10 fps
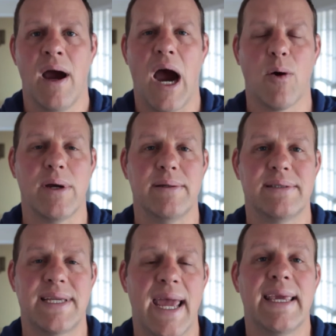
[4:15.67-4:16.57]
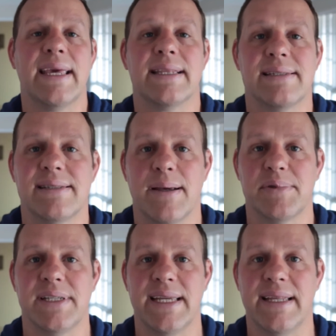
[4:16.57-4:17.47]
Are we taking the
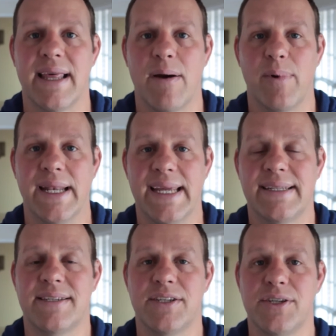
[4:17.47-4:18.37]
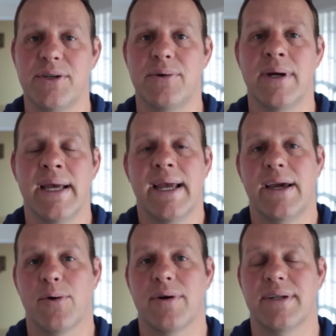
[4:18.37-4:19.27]
steps that we need to do
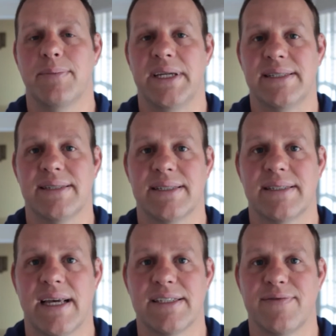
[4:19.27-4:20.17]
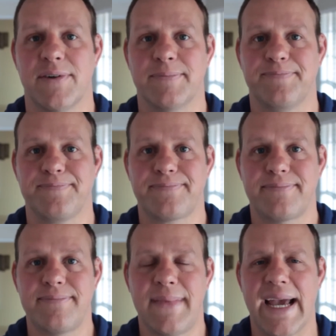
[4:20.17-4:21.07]
in order to be successful?
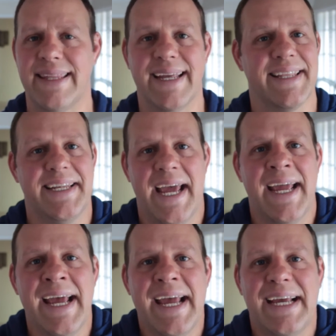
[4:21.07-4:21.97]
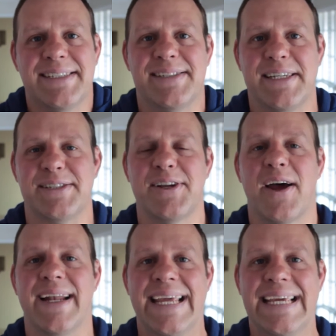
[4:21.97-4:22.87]
At the end of the day, it's
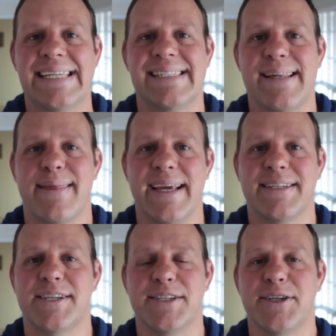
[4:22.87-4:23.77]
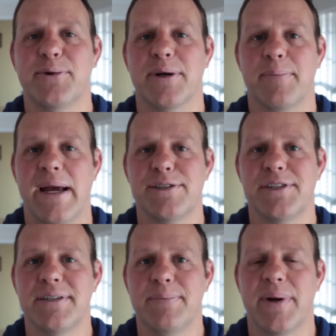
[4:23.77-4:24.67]
not an easy thing to do or
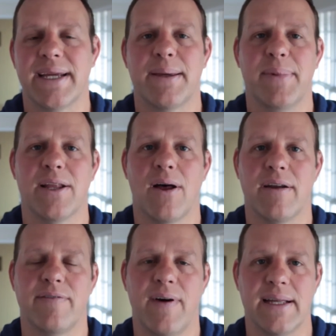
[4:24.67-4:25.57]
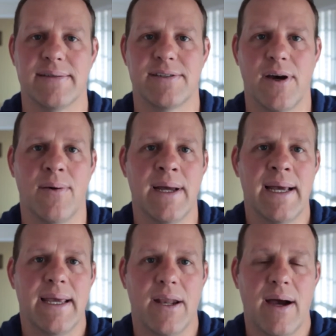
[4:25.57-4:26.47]
measure, but it can be a lot of fun. So,
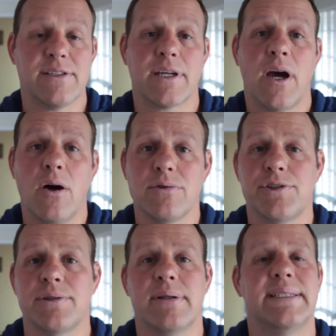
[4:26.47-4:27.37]
as a coach,